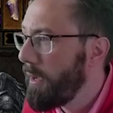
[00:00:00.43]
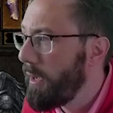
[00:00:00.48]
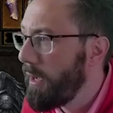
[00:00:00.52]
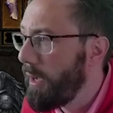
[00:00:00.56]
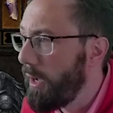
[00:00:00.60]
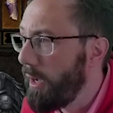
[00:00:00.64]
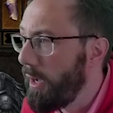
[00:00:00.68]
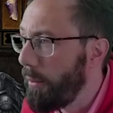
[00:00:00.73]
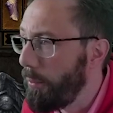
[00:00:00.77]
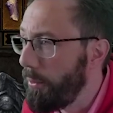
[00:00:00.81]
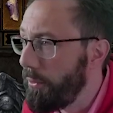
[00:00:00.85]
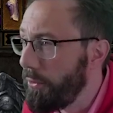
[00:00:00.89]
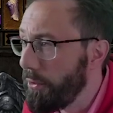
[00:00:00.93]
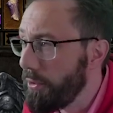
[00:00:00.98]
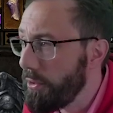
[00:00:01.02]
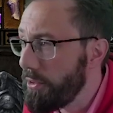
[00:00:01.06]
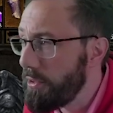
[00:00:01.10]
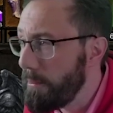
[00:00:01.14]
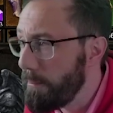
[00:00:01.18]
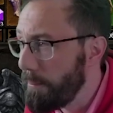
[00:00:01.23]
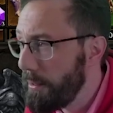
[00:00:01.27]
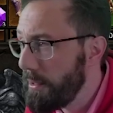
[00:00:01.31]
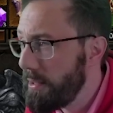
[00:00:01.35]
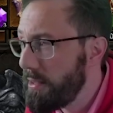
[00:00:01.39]
We've got
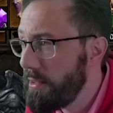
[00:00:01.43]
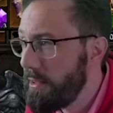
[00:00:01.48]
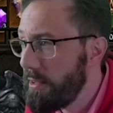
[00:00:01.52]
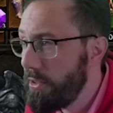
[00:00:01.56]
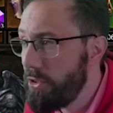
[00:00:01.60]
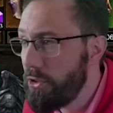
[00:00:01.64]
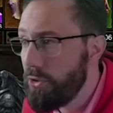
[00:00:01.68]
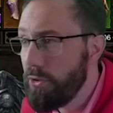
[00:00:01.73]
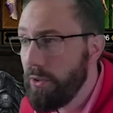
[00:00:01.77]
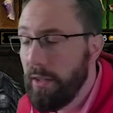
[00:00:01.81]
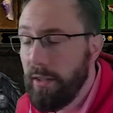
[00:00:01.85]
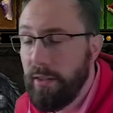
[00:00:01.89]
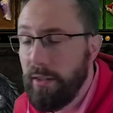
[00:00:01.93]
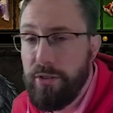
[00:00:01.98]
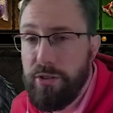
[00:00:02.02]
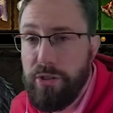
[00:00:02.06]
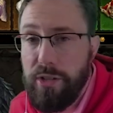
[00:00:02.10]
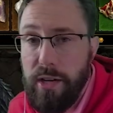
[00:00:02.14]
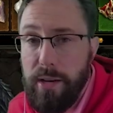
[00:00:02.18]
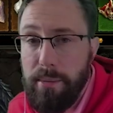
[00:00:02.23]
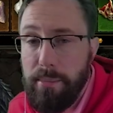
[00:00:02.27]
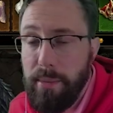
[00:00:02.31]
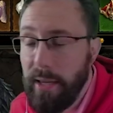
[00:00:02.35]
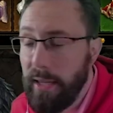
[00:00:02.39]
Simplicity Strength
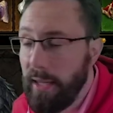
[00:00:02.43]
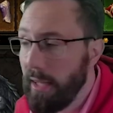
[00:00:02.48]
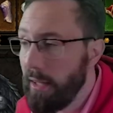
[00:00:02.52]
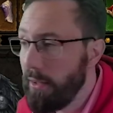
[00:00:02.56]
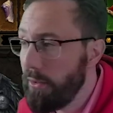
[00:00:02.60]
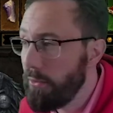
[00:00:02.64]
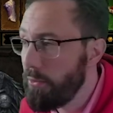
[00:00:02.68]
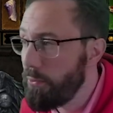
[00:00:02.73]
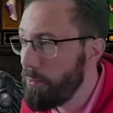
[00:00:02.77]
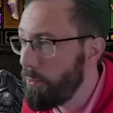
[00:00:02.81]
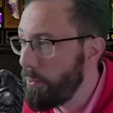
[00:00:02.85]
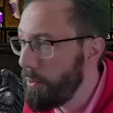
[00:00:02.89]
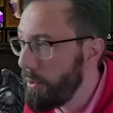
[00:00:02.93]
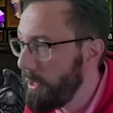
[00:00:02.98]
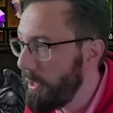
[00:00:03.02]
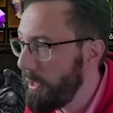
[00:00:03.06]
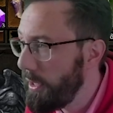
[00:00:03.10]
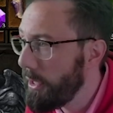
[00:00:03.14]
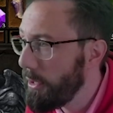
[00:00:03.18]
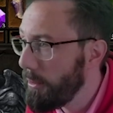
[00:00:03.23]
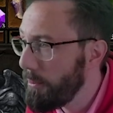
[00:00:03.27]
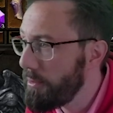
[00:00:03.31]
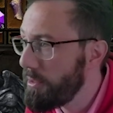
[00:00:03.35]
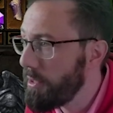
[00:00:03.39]
Gem. Again, this really
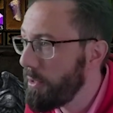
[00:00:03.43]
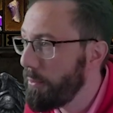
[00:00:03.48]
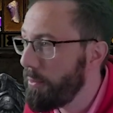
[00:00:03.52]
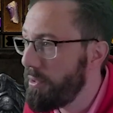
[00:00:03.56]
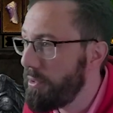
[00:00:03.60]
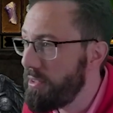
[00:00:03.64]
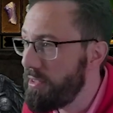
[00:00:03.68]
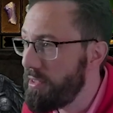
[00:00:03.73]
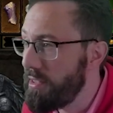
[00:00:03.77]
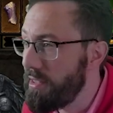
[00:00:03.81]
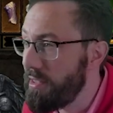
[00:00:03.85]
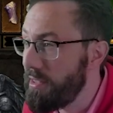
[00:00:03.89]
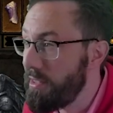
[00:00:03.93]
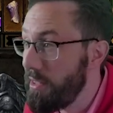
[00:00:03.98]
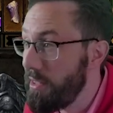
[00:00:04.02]
helps out with...